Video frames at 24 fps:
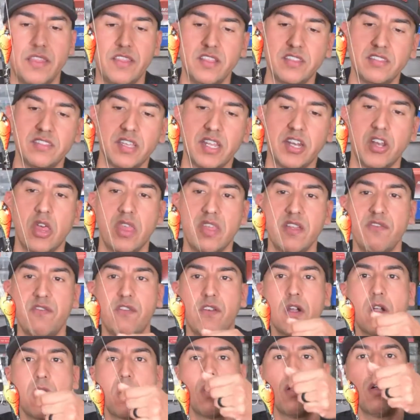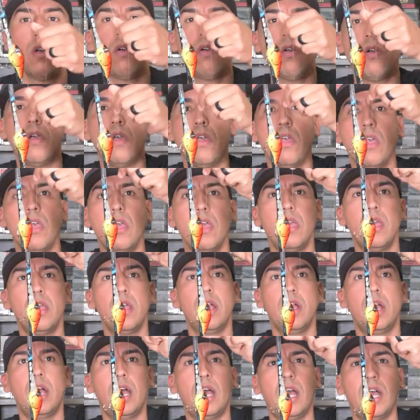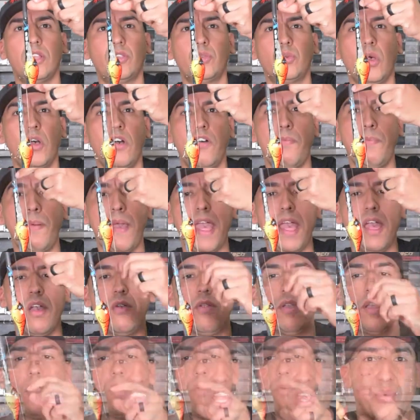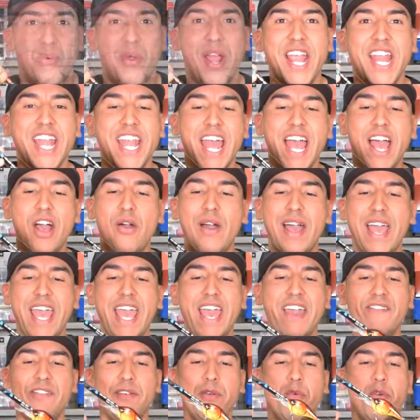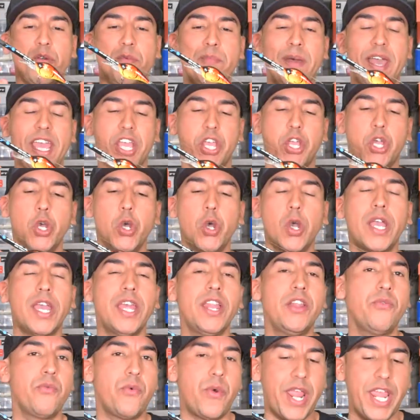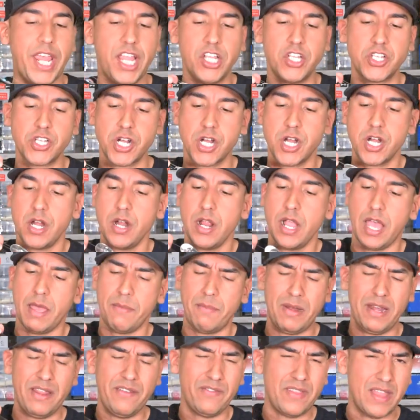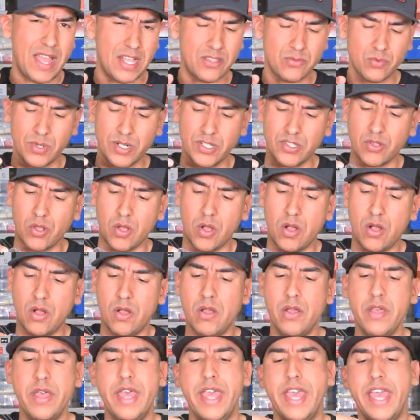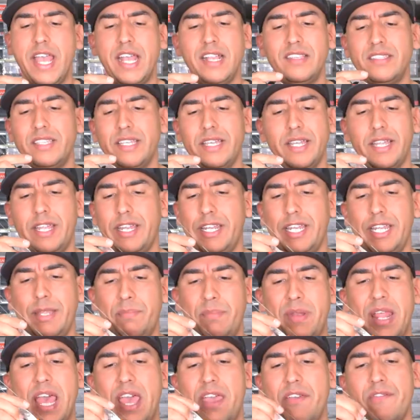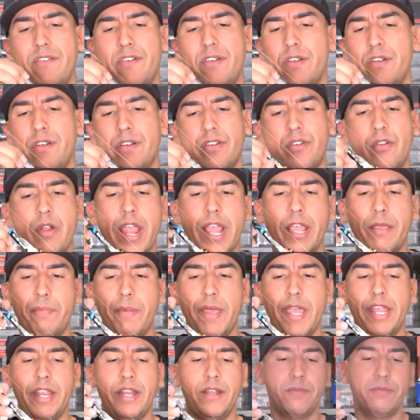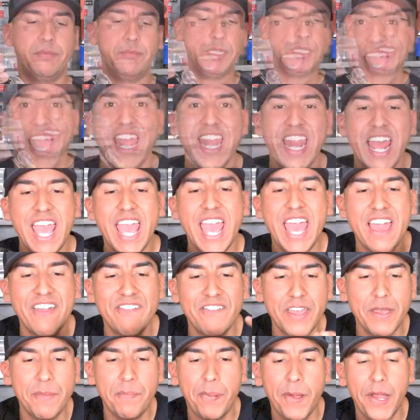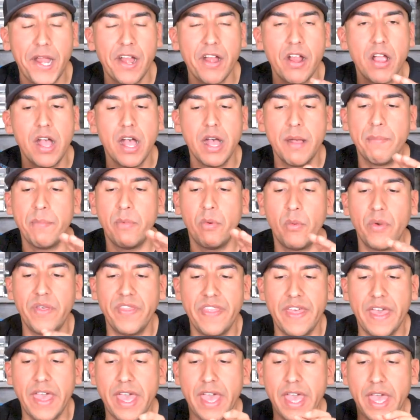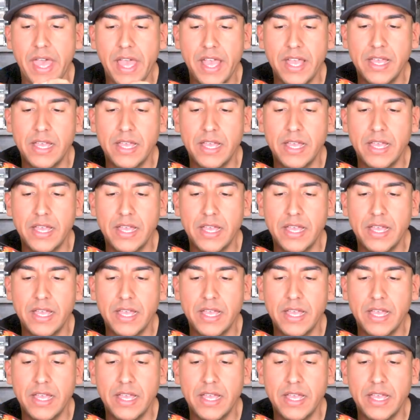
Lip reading: is another fluoro, 12 pound. Right now, I have it with my Guggen Ranger, I believe that's what it's called. It's a dip diver crankbait. And I have it paired up with the